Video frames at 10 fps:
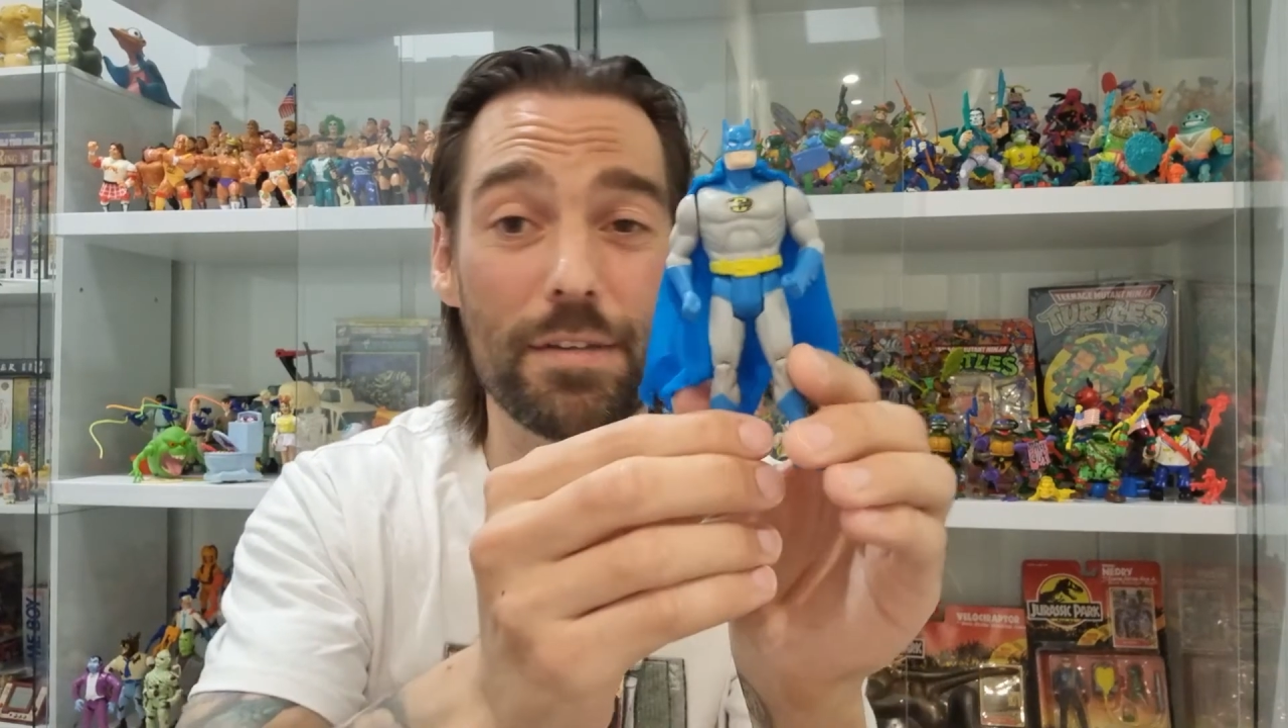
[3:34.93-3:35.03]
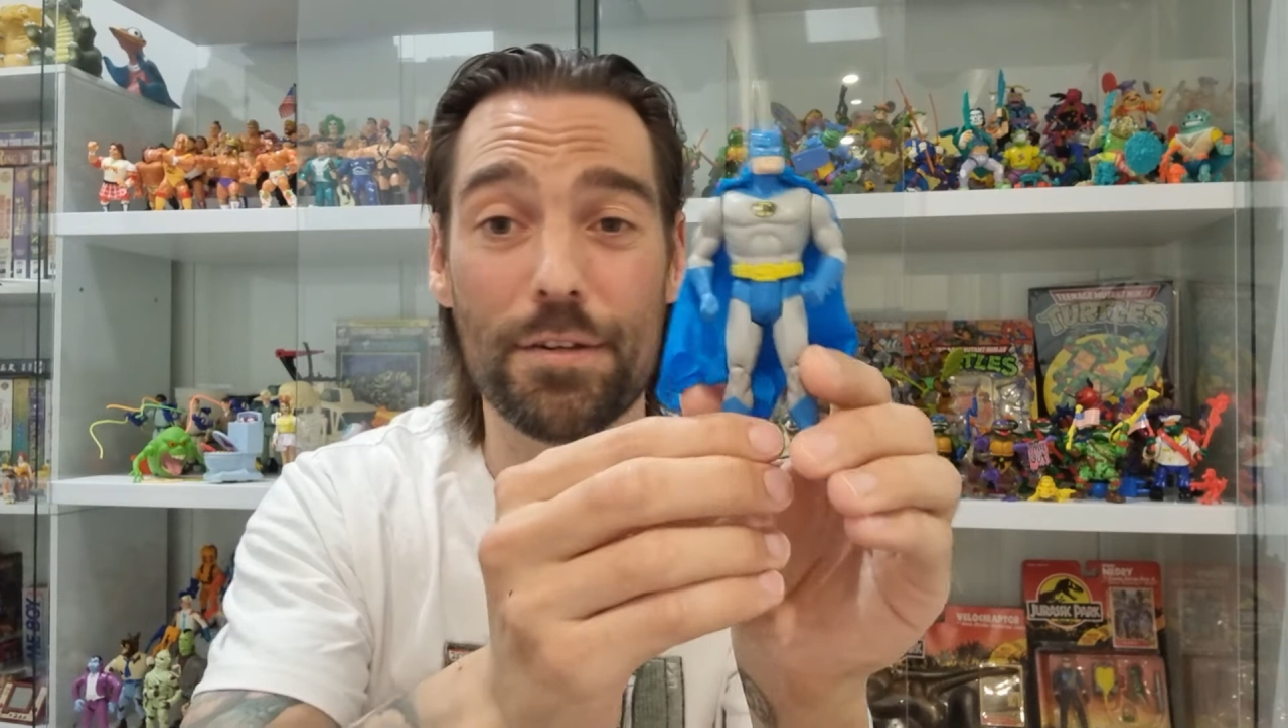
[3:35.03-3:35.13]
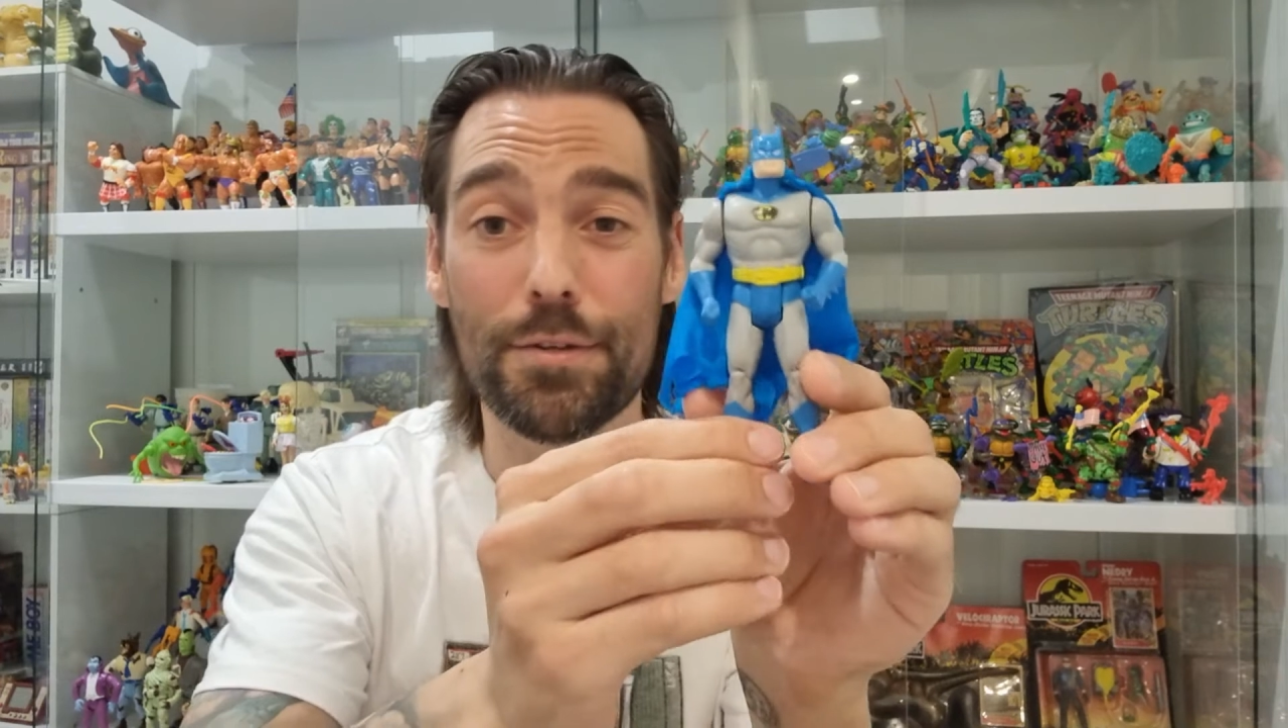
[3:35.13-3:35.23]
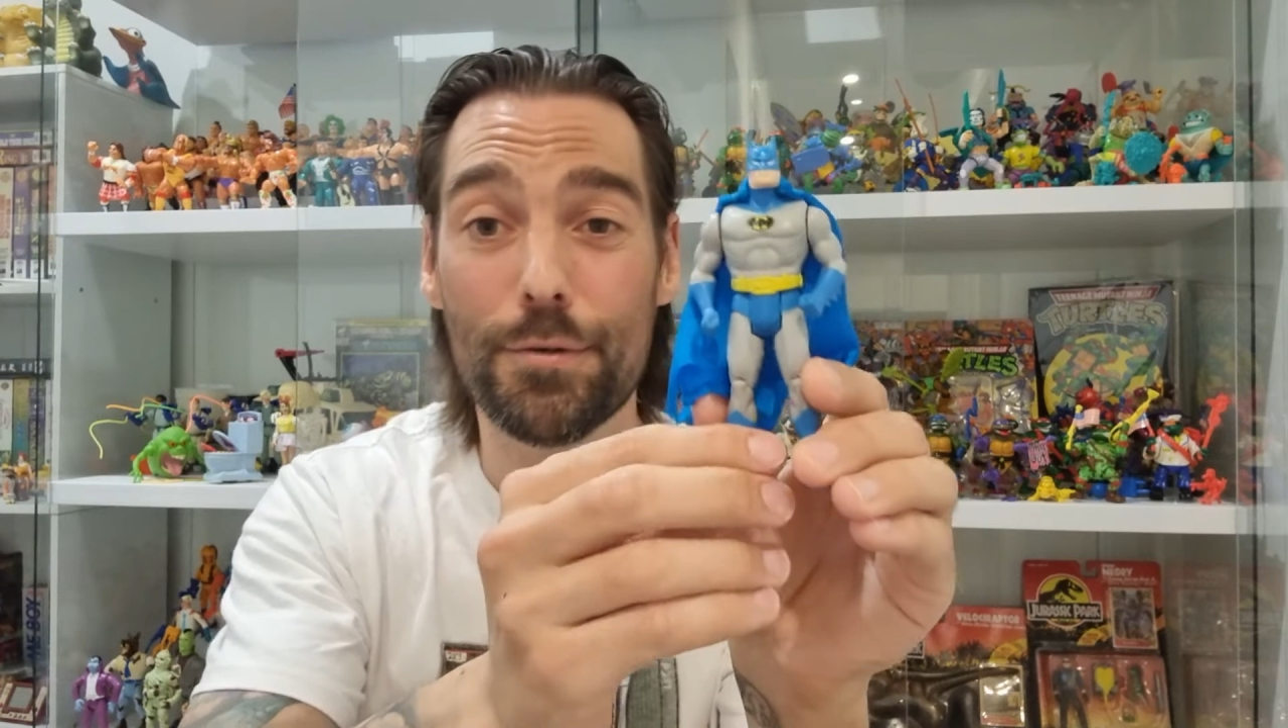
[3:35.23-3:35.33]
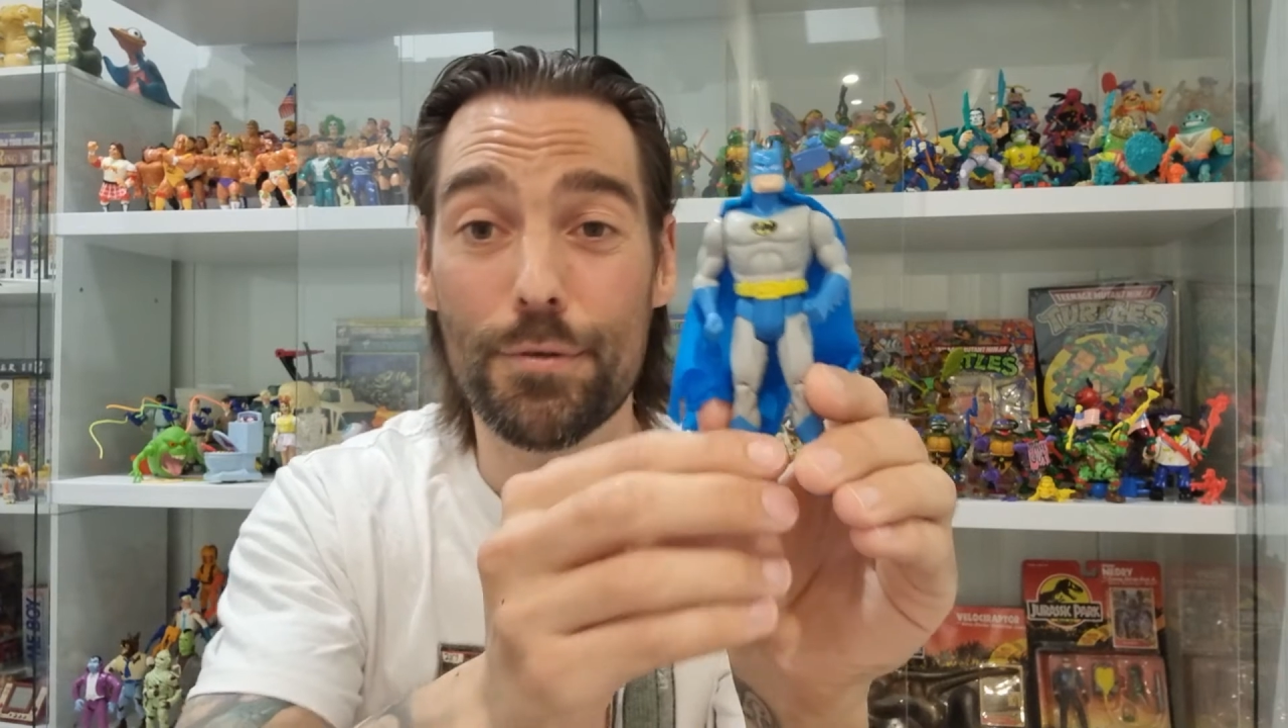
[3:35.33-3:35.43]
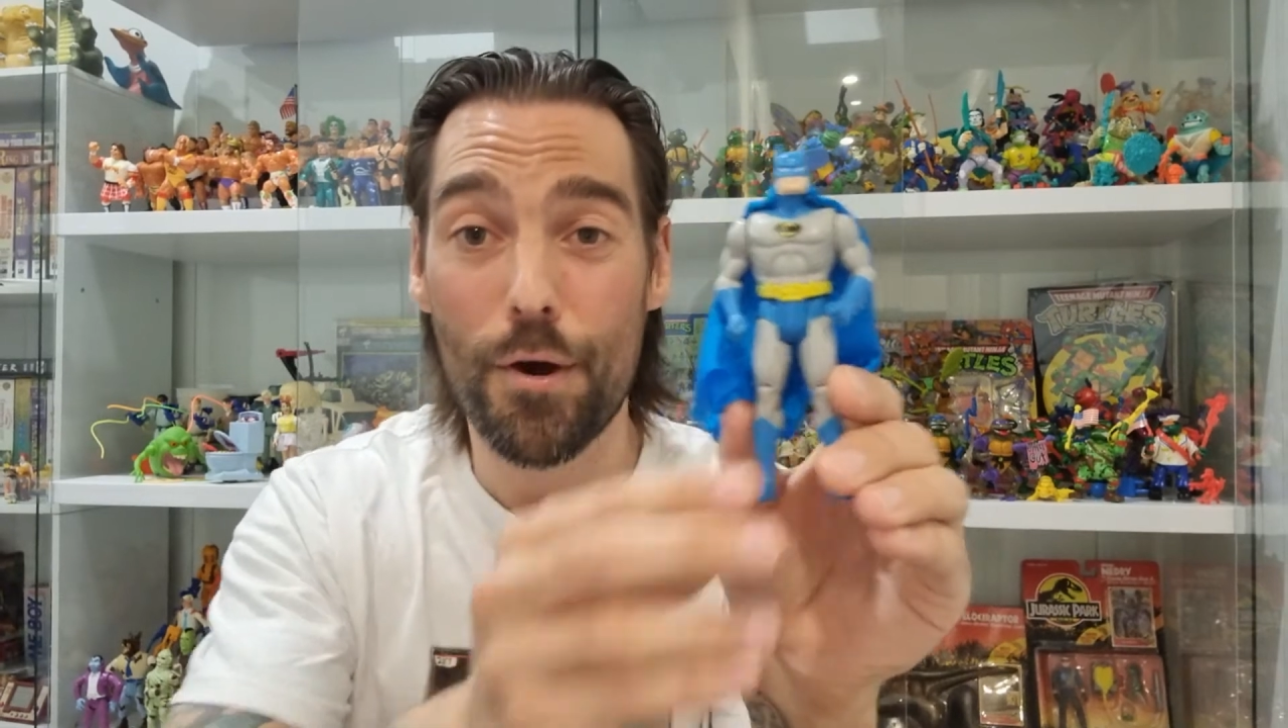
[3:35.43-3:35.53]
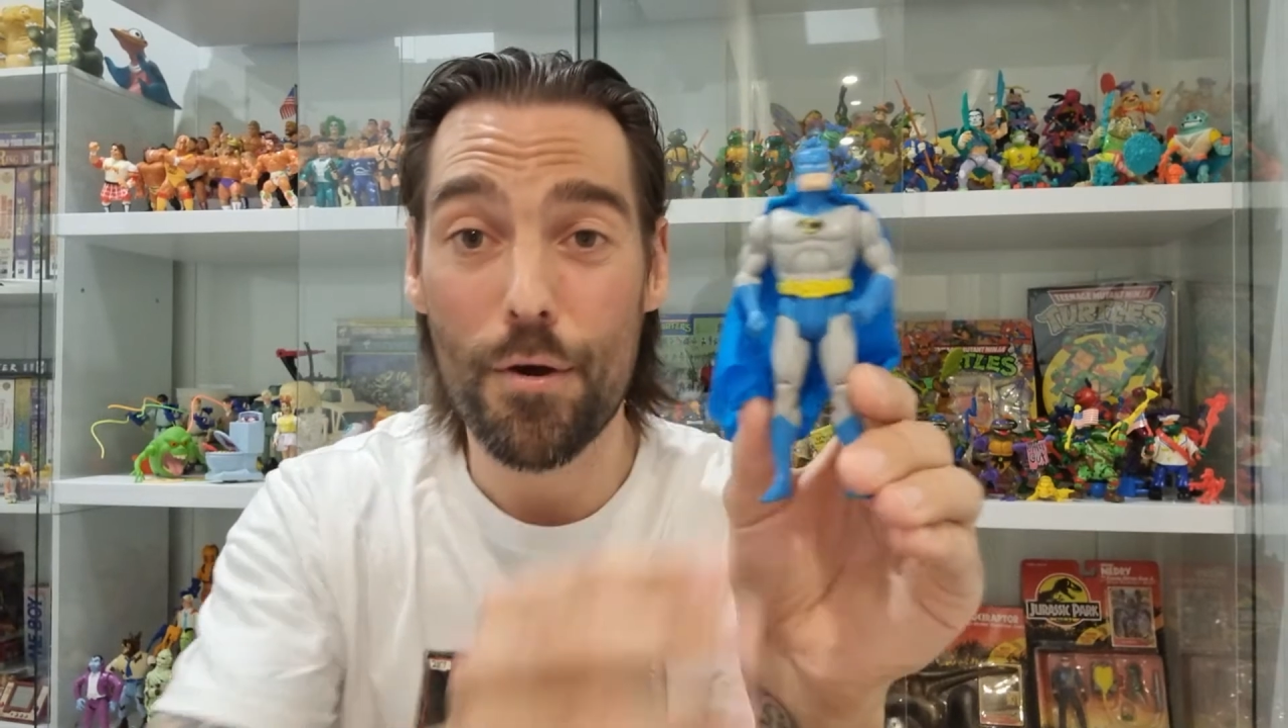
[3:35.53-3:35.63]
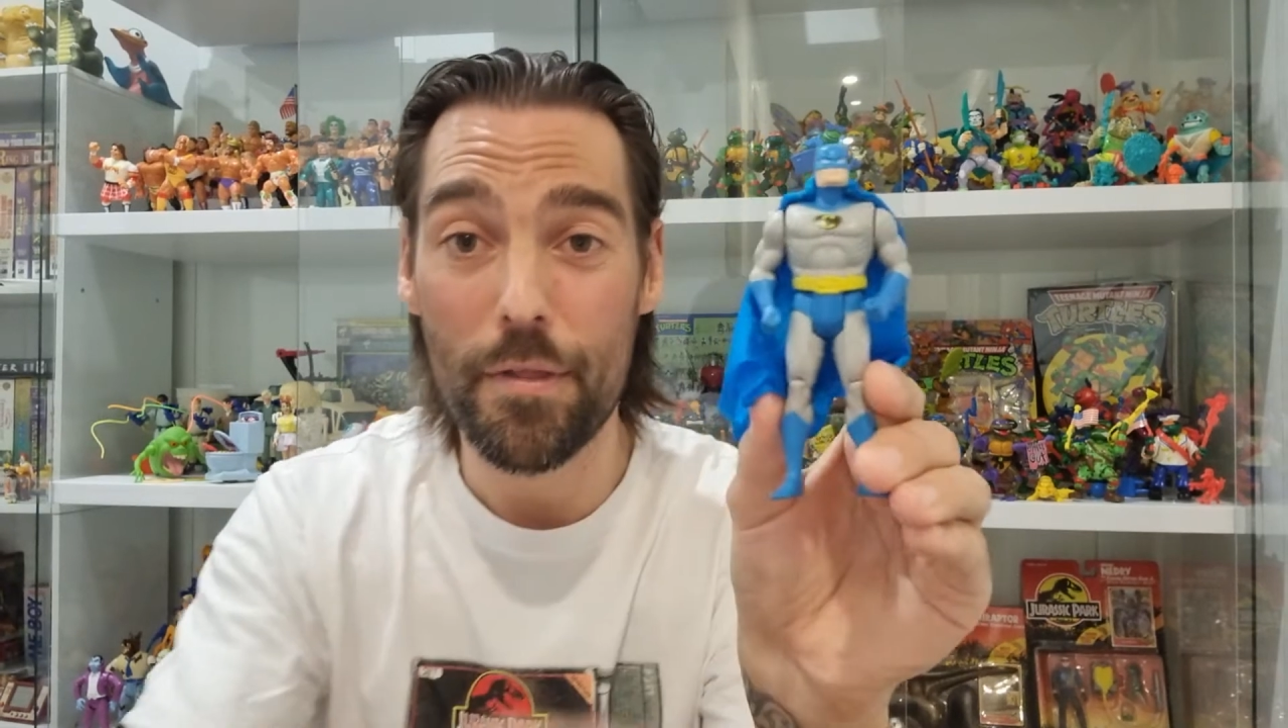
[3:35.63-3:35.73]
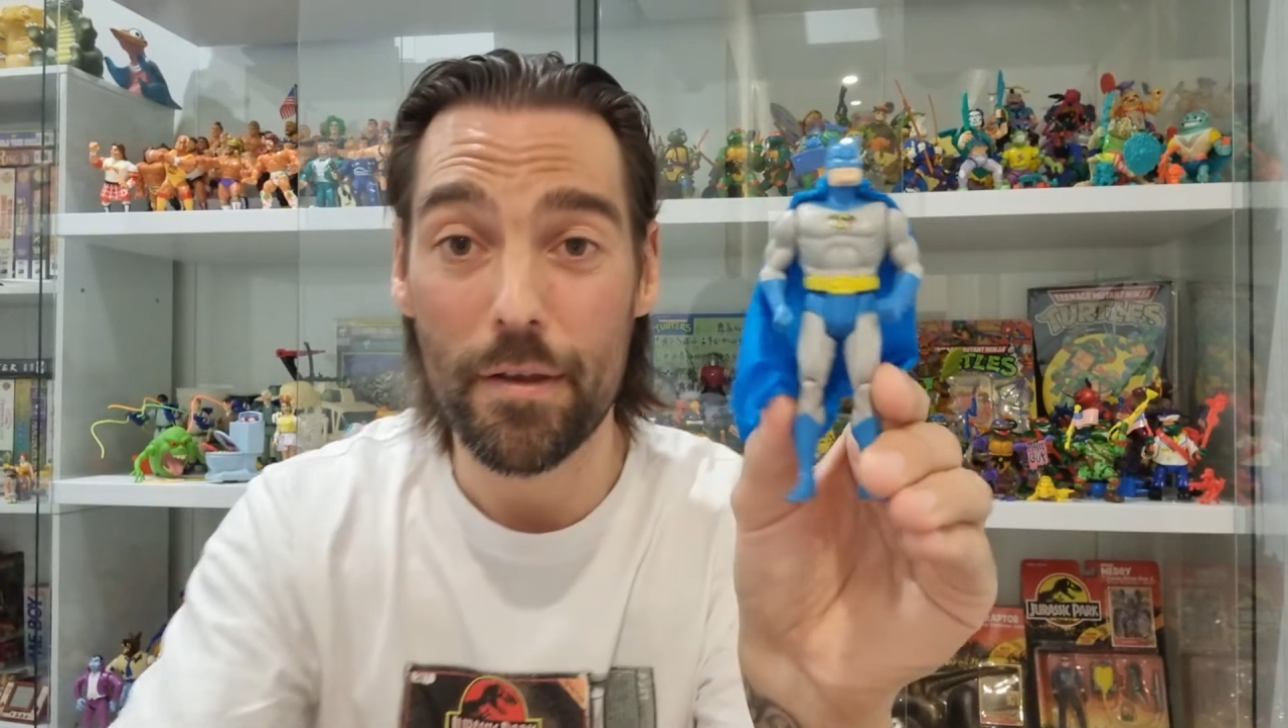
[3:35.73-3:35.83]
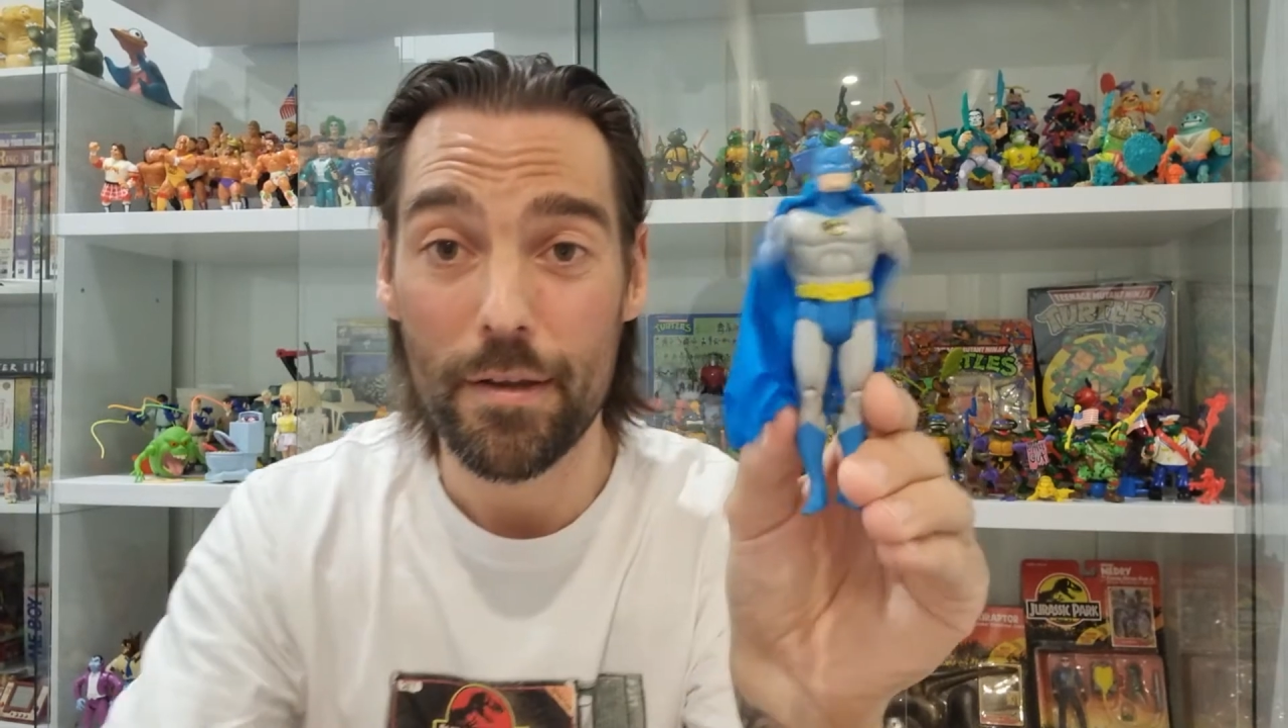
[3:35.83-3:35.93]
so you
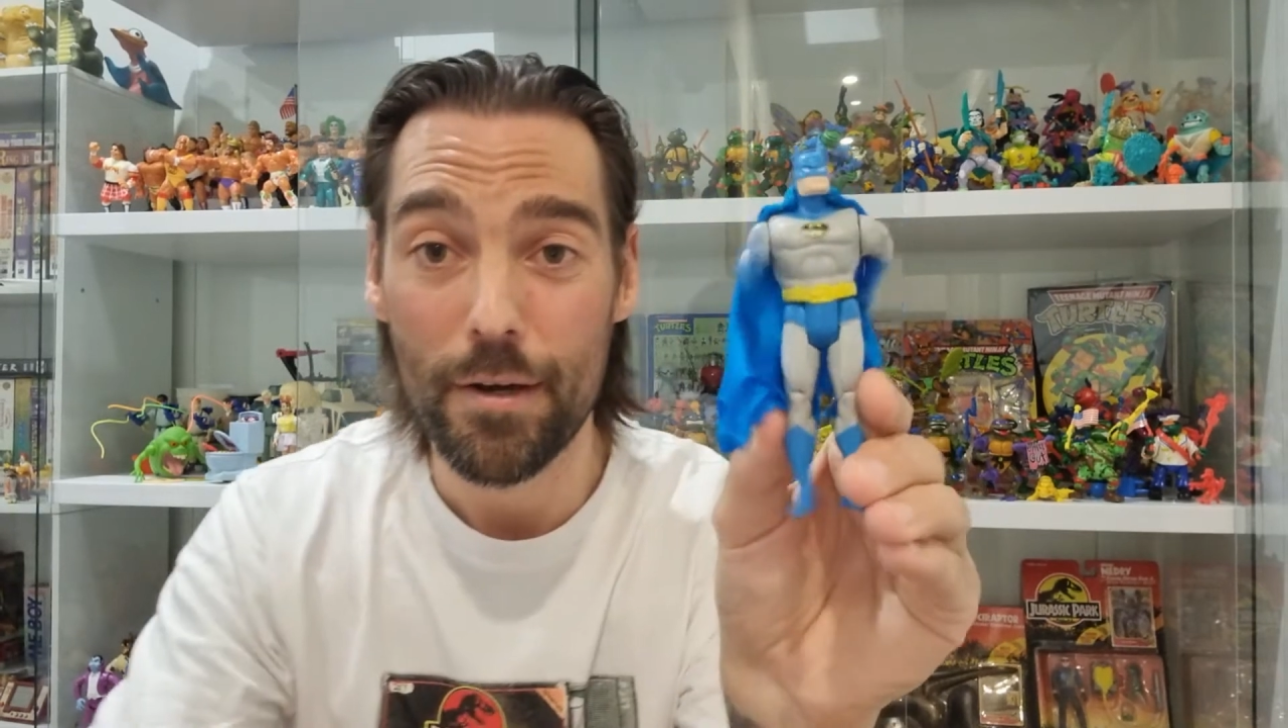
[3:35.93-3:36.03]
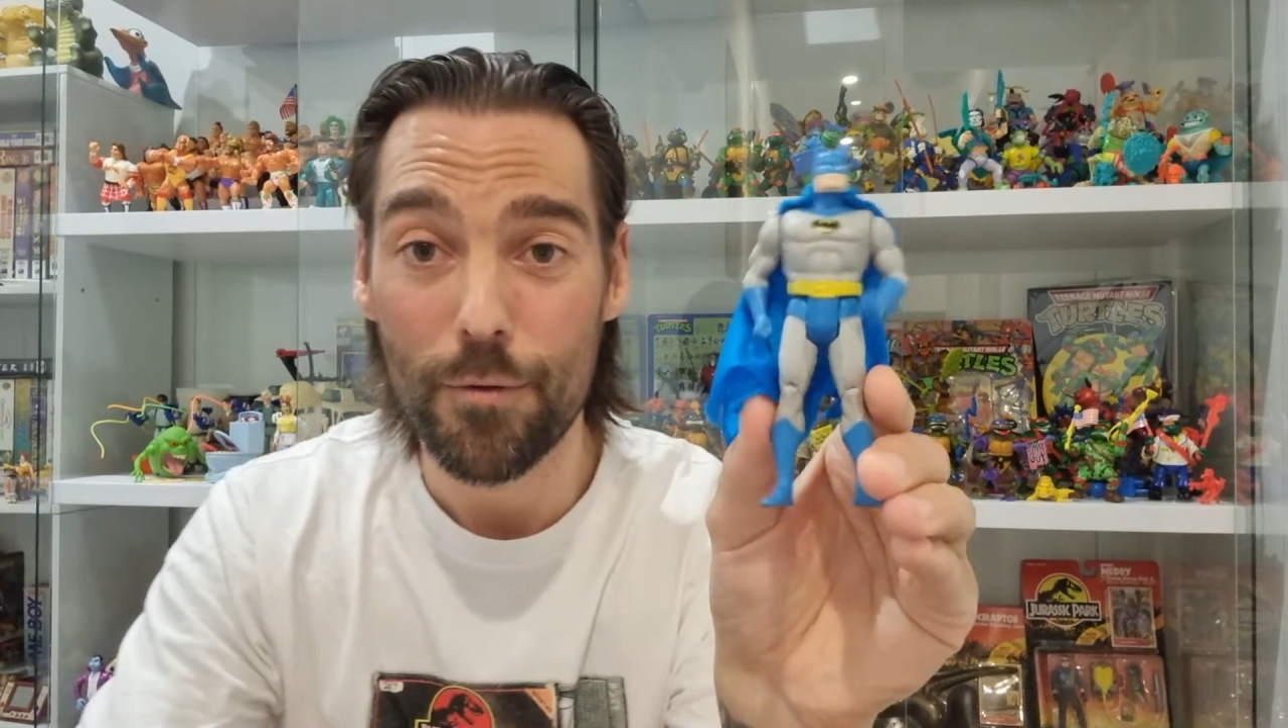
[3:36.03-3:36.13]
know that